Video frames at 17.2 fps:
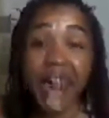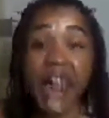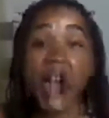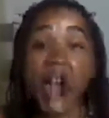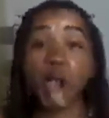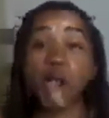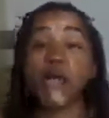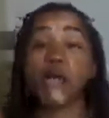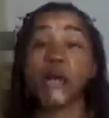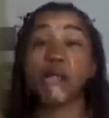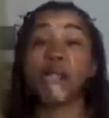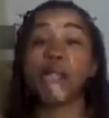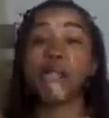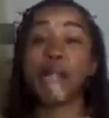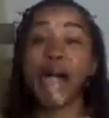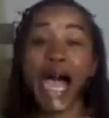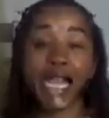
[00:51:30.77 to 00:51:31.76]
They help you
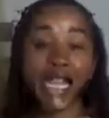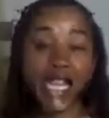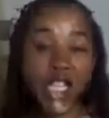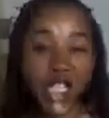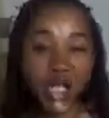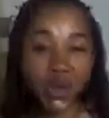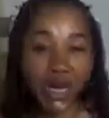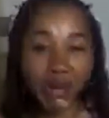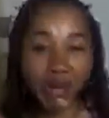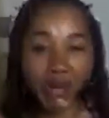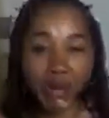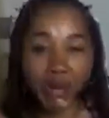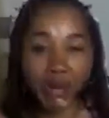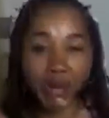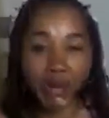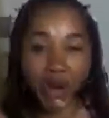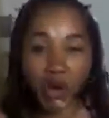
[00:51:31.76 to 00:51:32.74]
to balance your
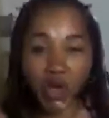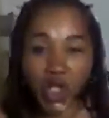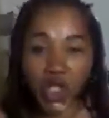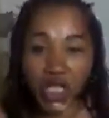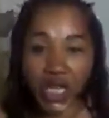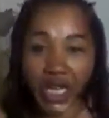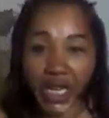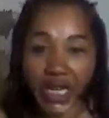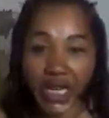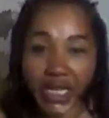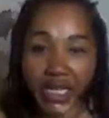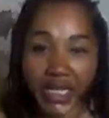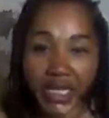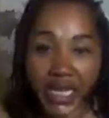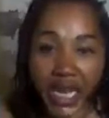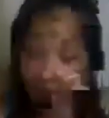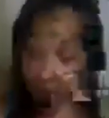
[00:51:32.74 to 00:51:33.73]

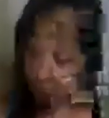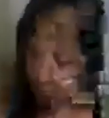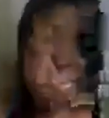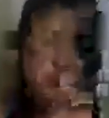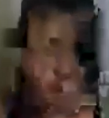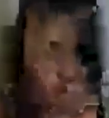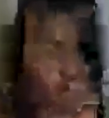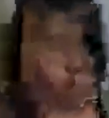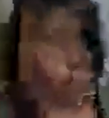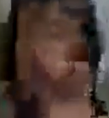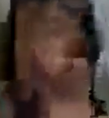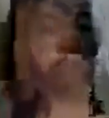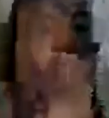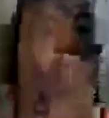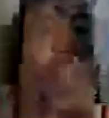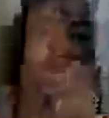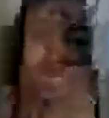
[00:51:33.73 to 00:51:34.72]
emotions, hamster wheel
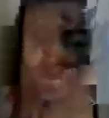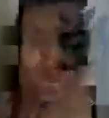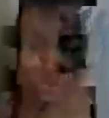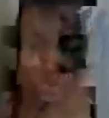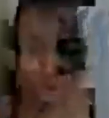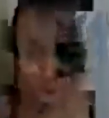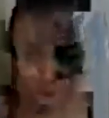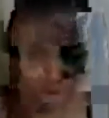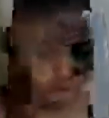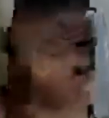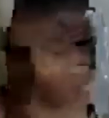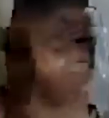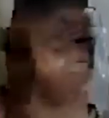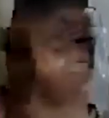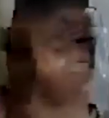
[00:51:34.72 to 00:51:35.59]
that we get on,